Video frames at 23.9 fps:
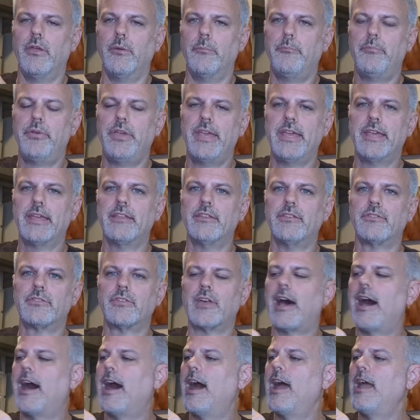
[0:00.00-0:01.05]

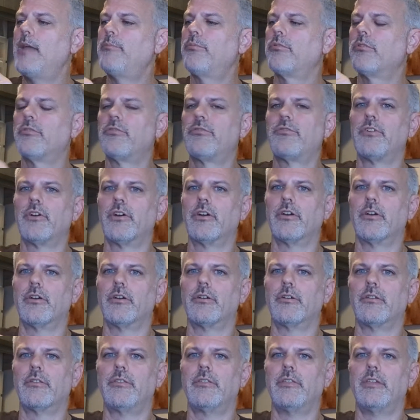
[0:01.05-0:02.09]
pins, I
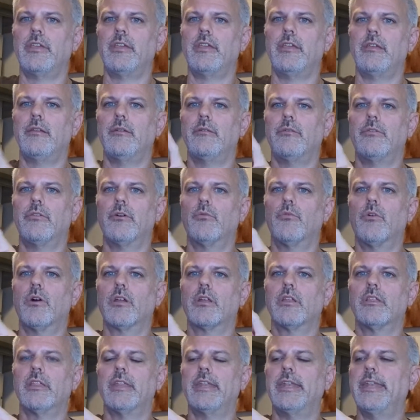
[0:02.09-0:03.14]
prefer the
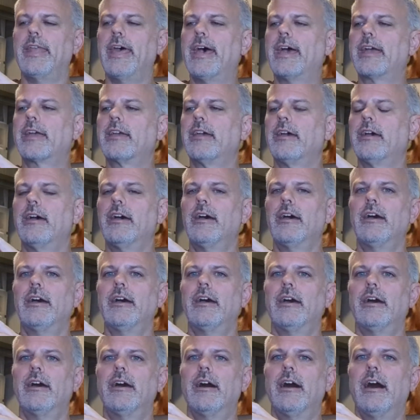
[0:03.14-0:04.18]
one on the neck.
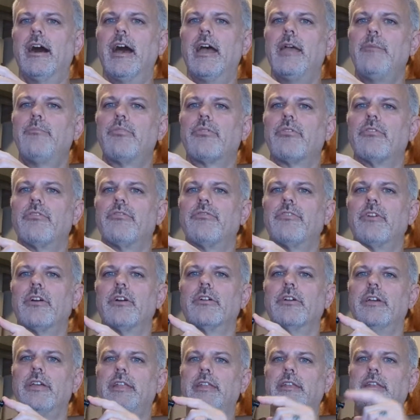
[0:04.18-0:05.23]
I
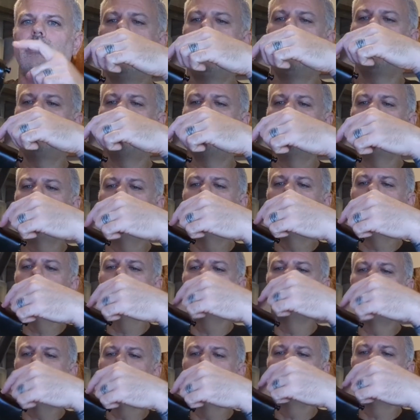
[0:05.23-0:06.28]
prefer it in
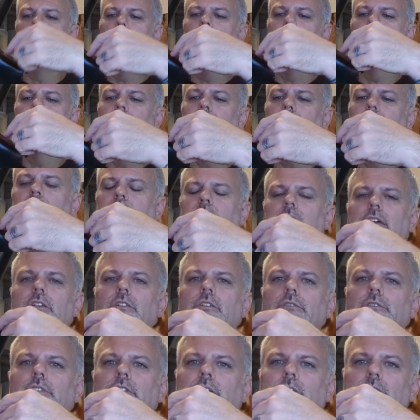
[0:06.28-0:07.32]
the heel
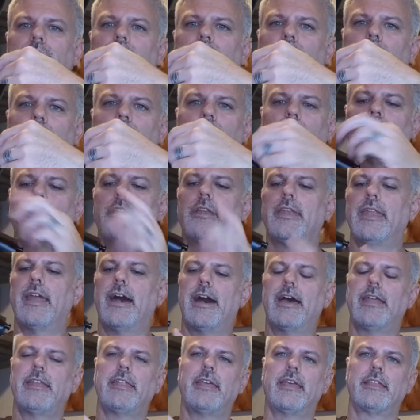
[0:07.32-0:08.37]
of the guitar,
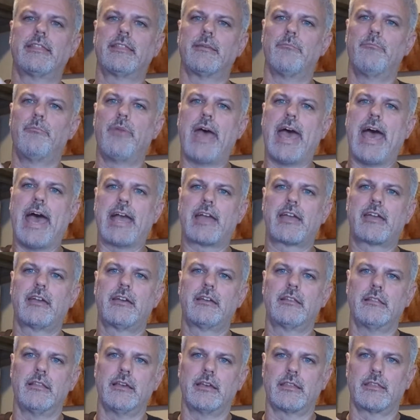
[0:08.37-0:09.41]
not at the back
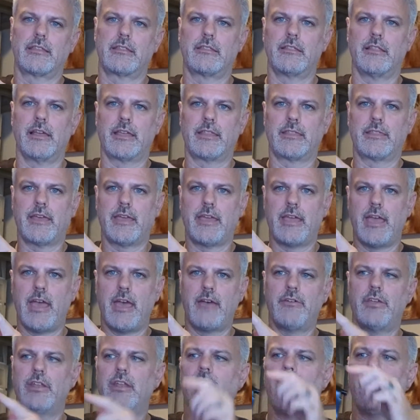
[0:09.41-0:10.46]
like they
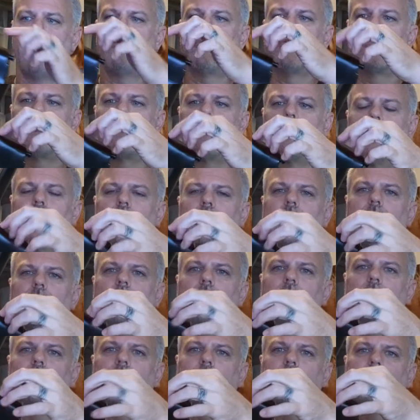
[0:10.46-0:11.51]
have it. I prefer it
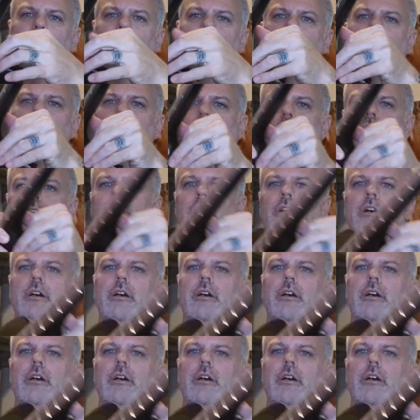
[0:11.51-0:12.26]
on the heel.